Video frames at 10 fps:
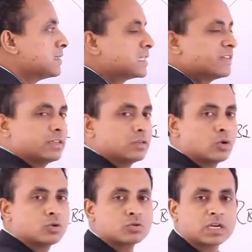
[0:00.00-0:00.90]
is giving
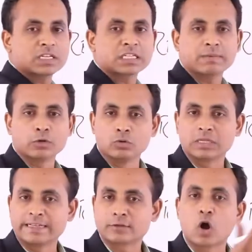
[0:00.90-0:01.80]
loan to customer, no,
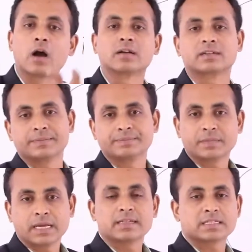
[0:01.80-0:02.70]
that is wrong.
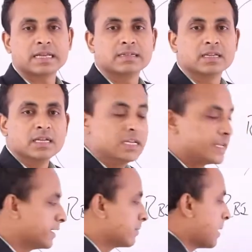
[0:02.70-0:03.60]
Understand?
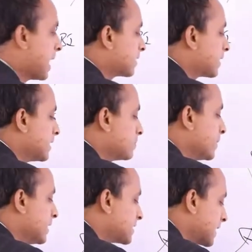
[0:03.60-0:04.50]
Here bank rate
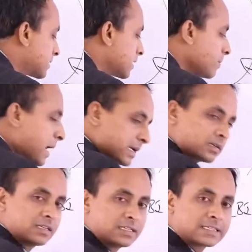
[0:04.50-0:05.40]
meaning central
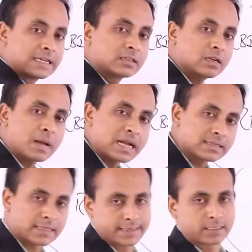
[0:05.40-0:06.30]
bank, the central
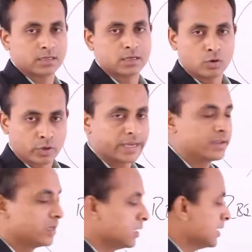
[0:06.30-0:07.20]
bank's rate.
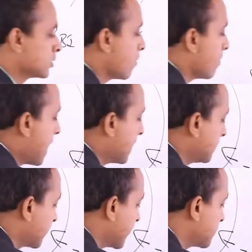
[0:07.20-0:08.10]
Okay, so
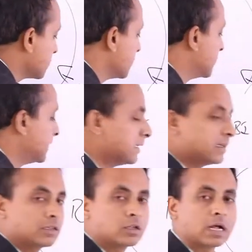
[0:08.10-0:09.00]
bank rate meaning
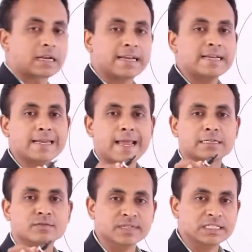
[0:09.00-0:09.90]
the rate
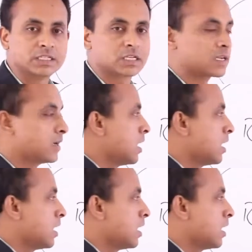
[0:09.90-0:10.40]
at which